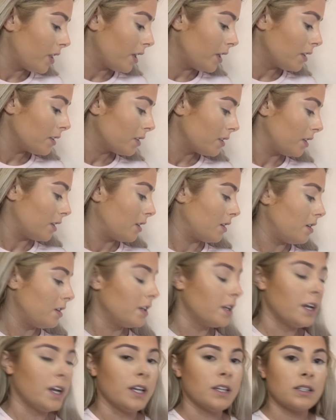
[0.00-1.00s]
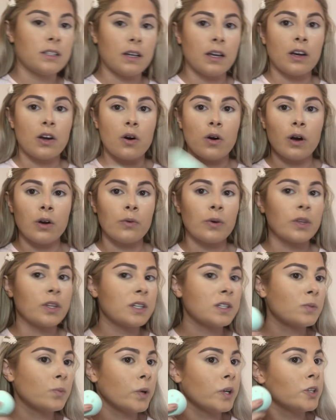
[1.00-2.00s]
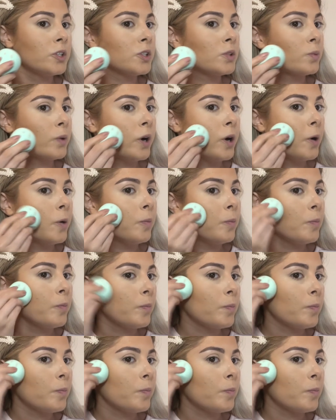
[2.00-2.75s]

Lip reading: things look all nice, I go in with a sponge as well.